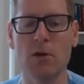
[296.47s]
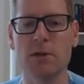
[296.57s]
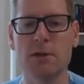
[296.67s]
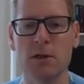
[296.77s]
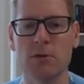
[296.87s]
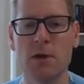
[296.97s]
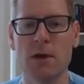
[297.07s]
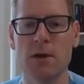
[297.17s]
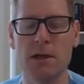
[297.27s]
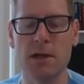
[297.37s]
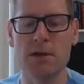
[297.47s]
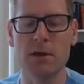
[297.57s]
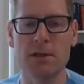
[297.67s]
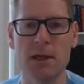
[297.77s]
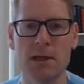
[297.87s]
so you need to
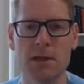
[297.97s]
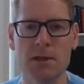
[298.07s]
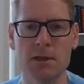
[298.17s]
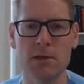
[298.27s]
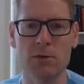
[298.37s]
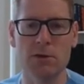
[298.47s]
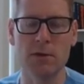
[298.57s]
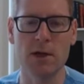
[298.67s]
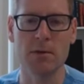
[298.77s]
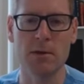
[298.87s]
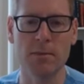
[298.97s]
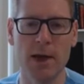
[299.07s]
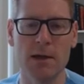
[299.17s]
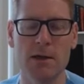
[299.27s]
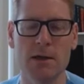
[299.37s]
understand the signals that are coming back,